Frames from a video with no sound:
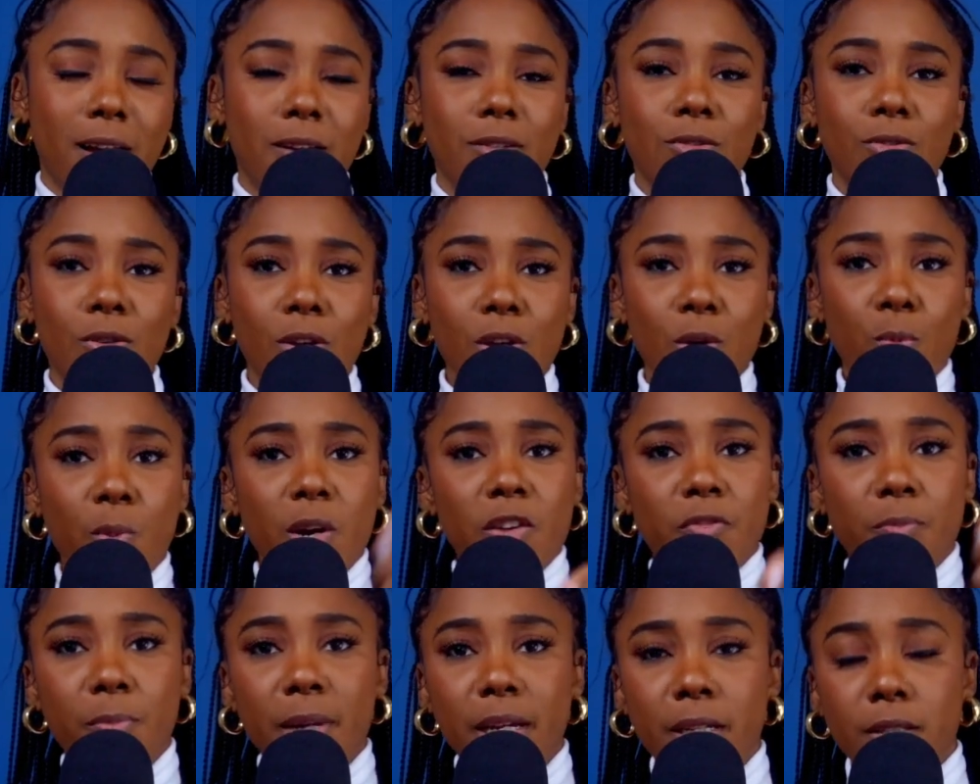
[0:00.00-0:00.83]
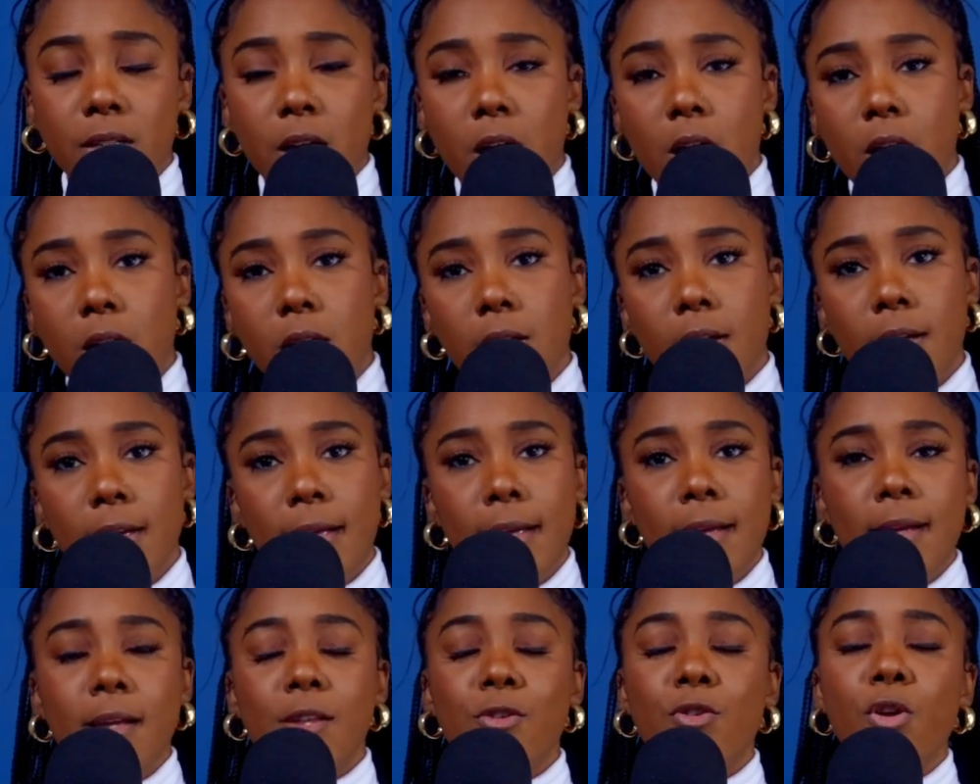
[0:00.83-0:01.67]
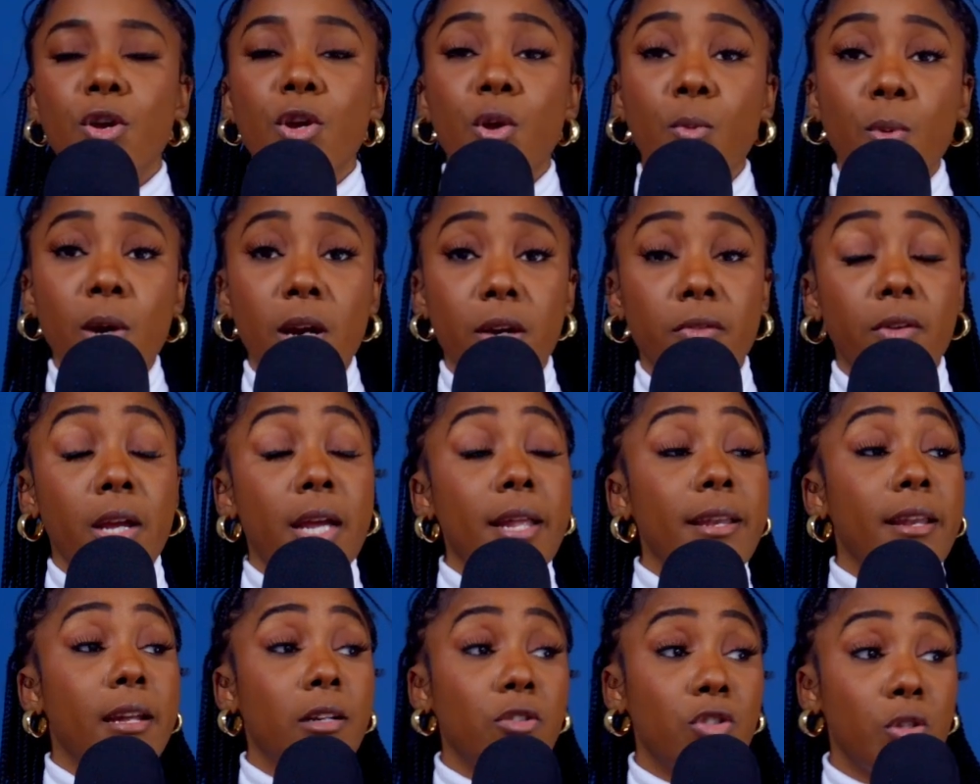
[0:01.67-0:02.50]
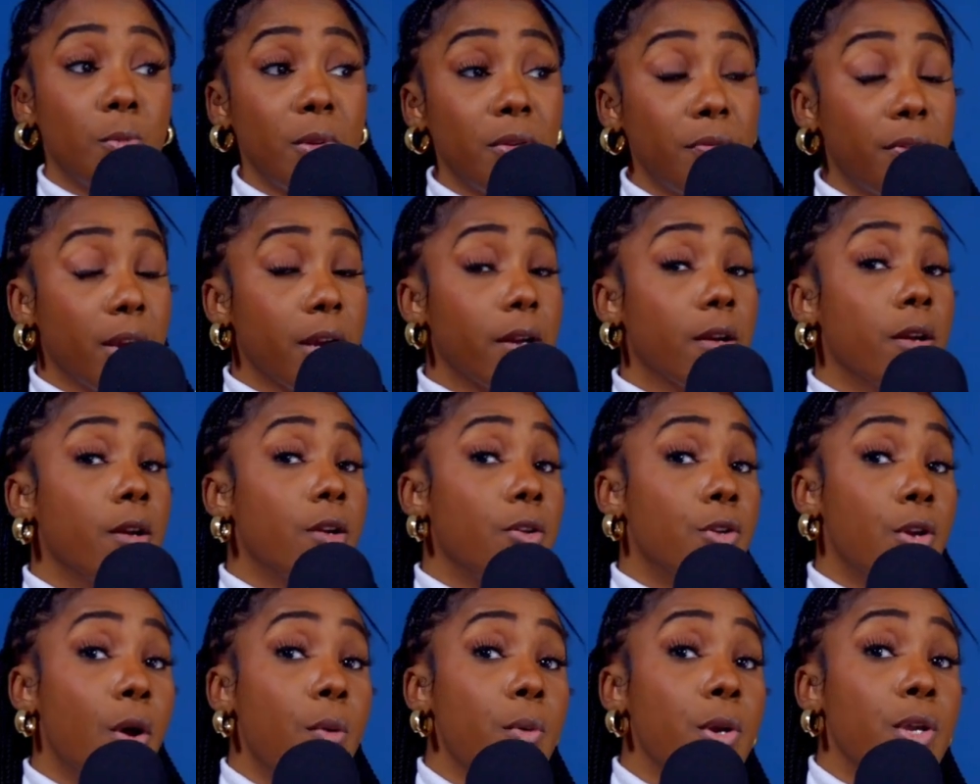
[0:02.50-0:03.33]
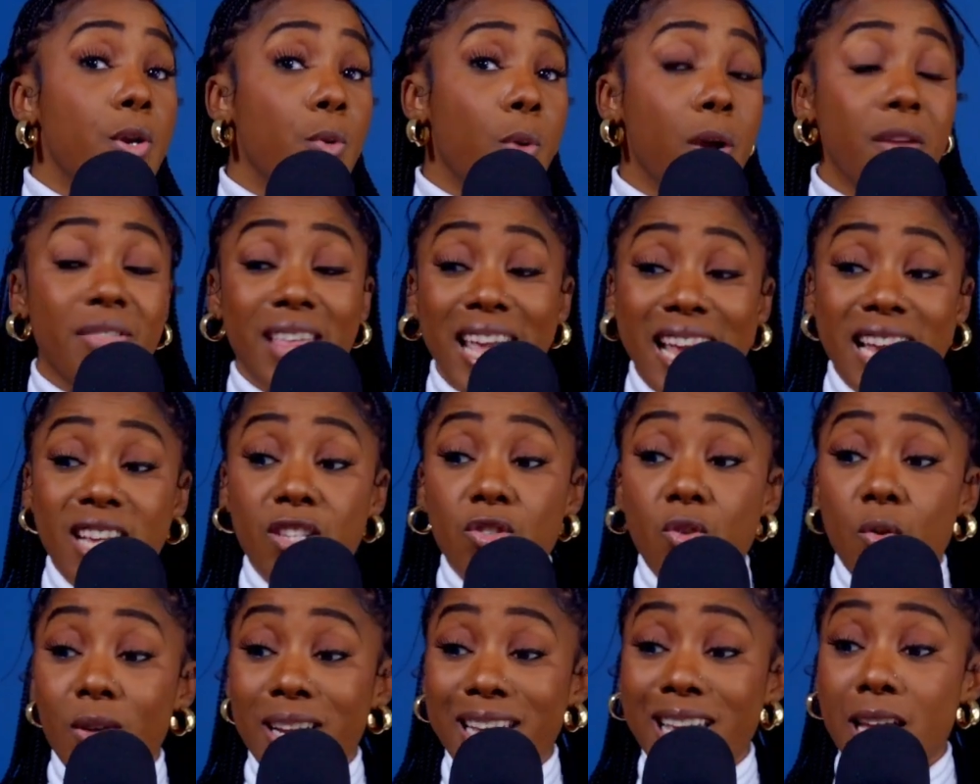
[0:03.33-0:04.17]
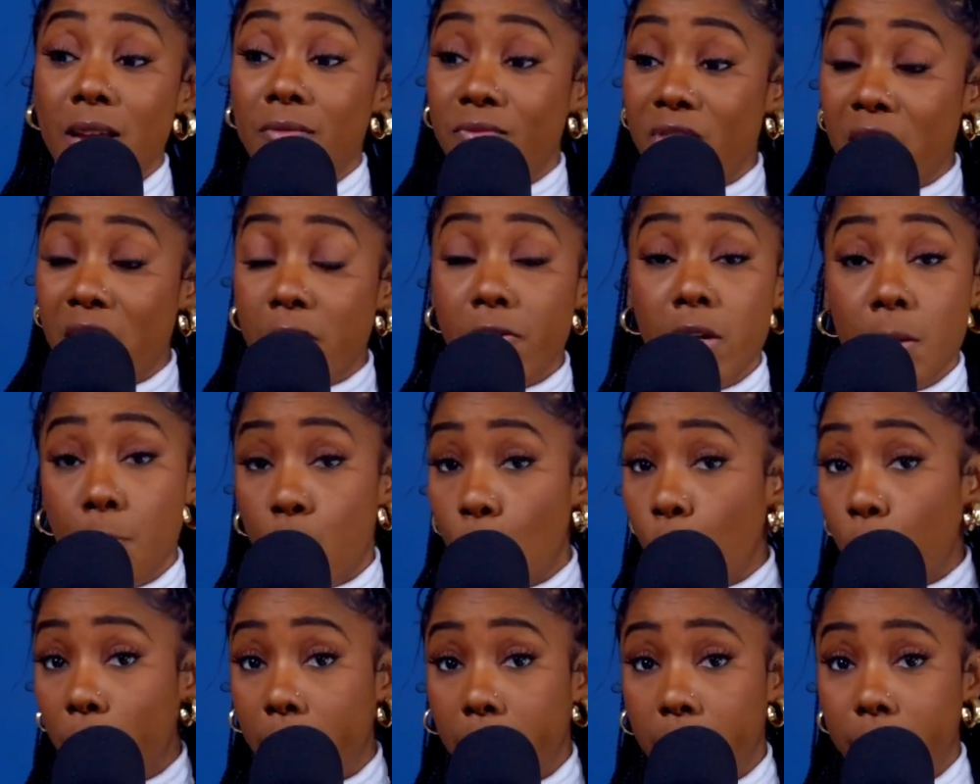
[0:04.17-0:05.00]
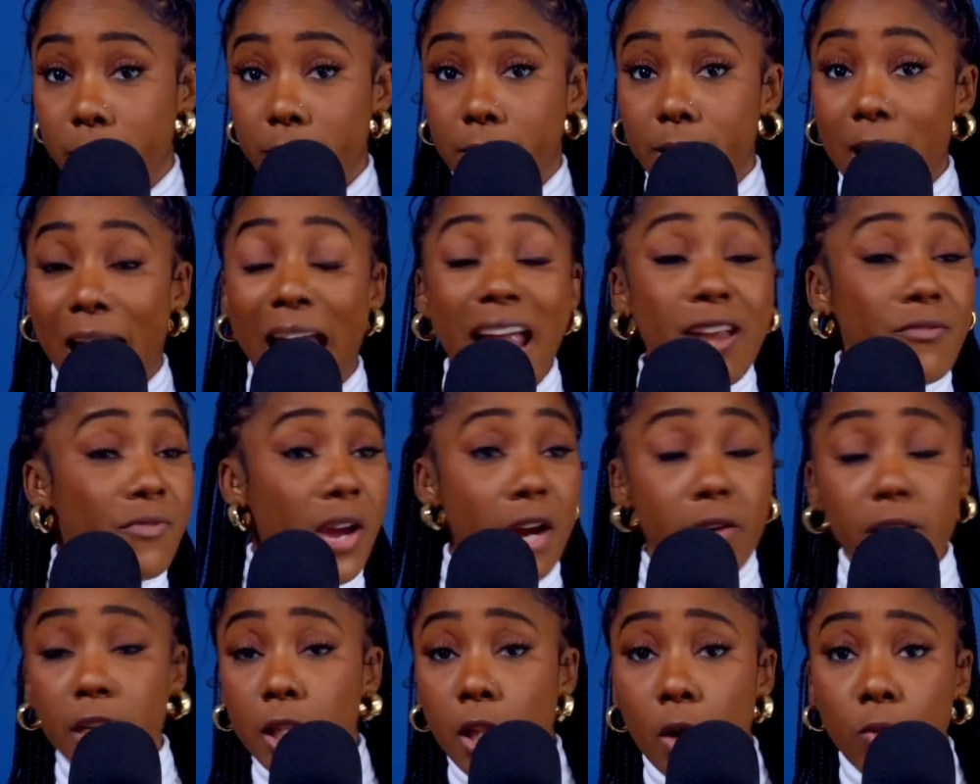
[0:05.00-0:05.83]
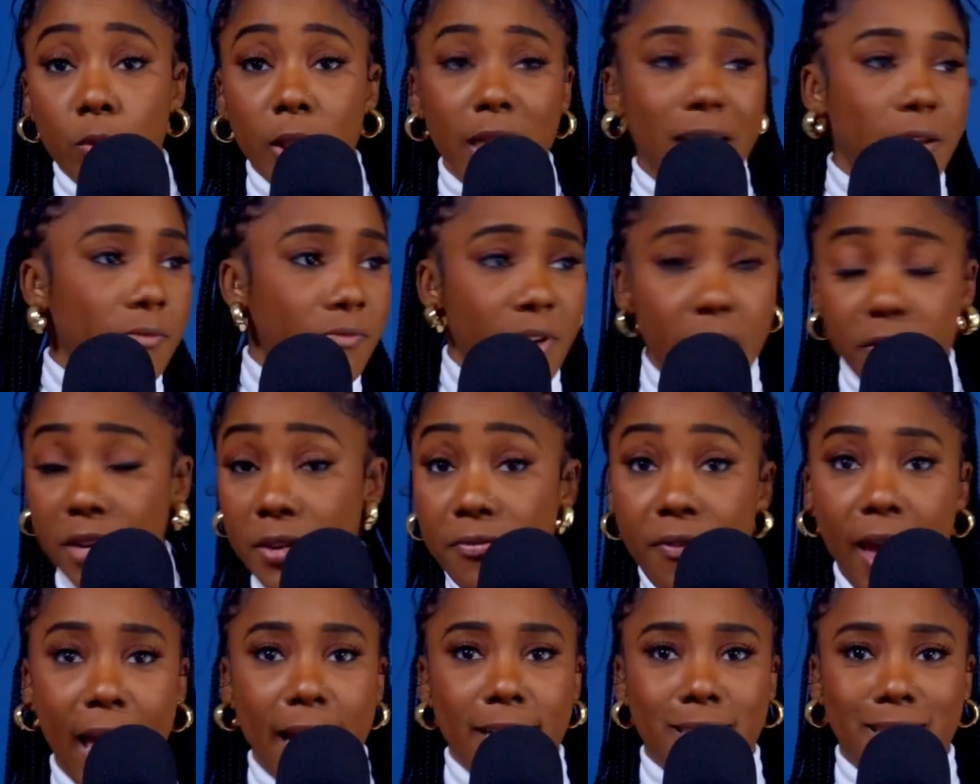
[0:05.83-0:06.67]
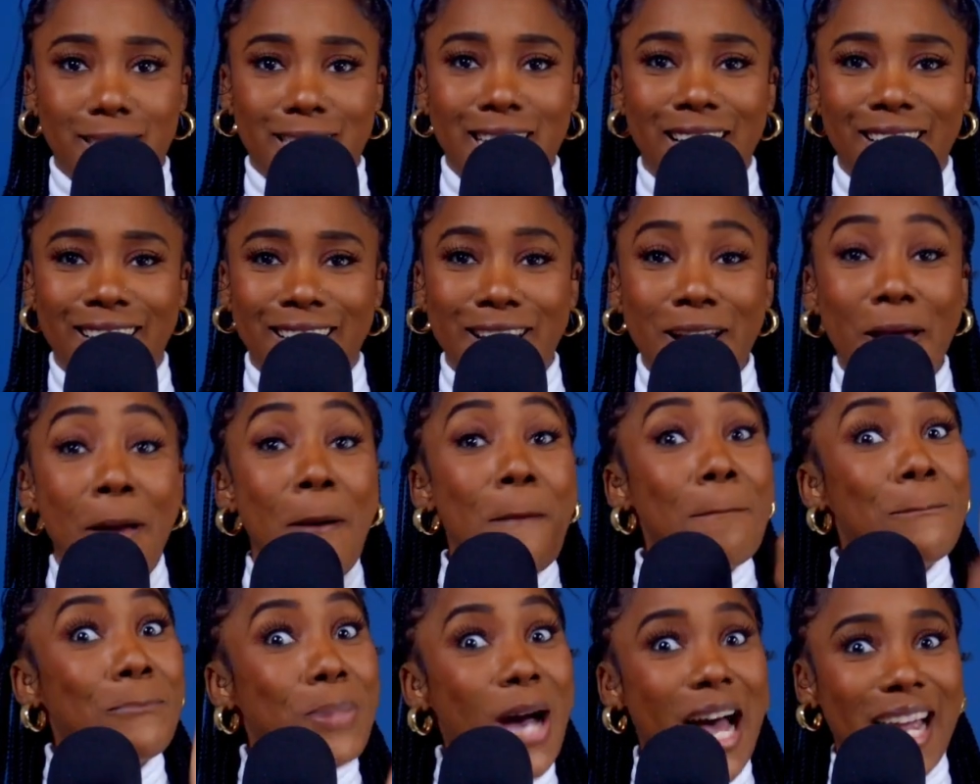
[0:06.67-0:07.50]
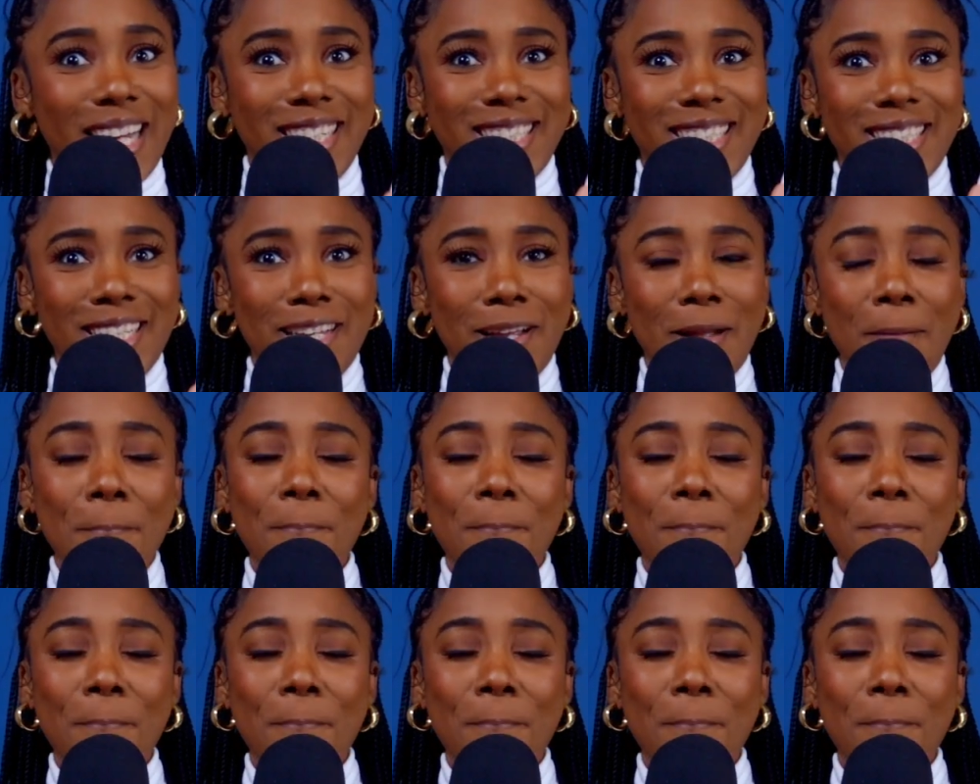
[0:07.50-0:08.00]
Know your worth, big dog. Know your worth. Now, to be fair, knowing your worth is going to get very boring and very lonely very fast. But